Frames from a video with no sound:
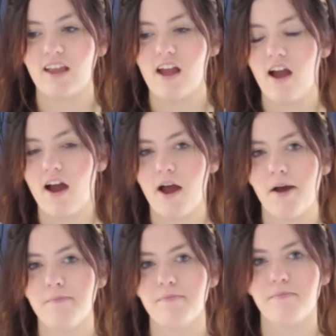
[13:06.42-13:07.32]

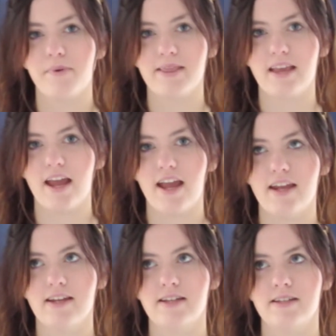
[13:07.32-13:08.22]
But
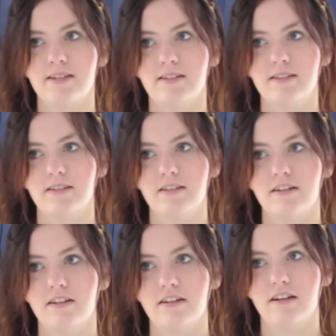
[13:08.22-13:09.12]
then
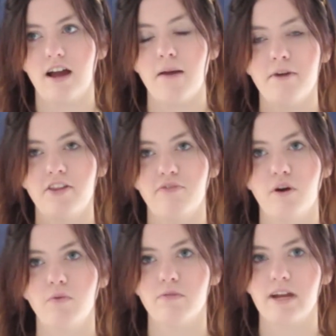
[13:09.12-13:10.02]
I'm on the
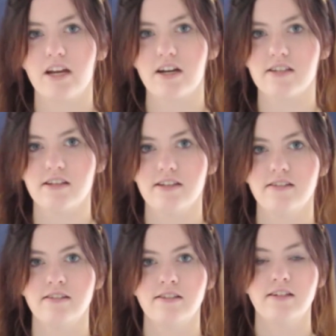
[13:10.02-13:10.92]
phone with my
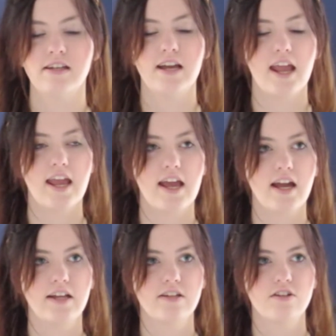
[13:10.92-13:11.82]
cousin,
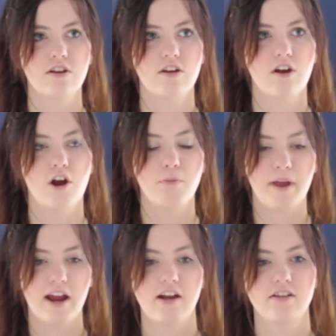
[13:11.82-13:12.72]
and her
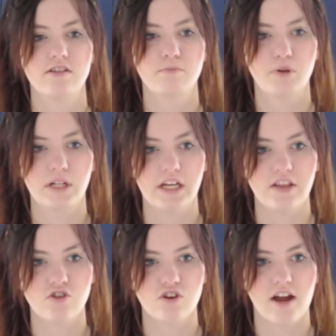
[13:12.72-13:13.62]
parents pull in
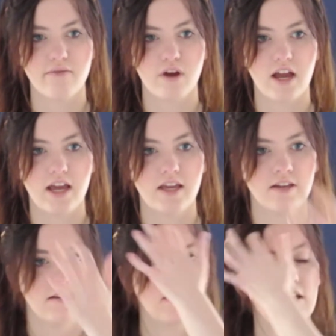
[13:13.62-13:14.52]
the driveway,
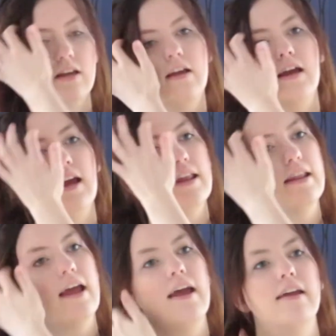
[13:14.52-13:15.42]
and
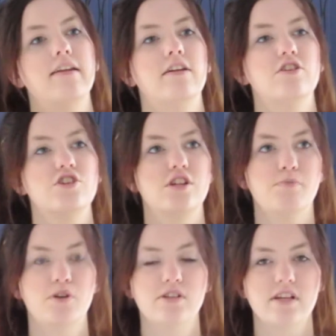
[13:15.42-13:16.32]
then she
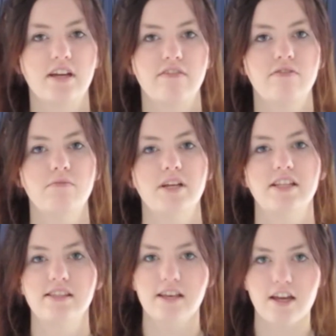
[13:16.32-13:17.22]
pulls in a few
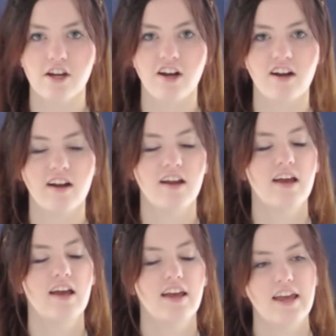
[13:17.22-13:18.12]
minutes later,
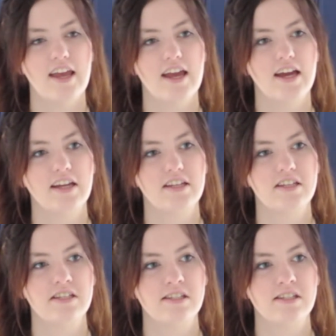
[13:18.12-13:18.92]
and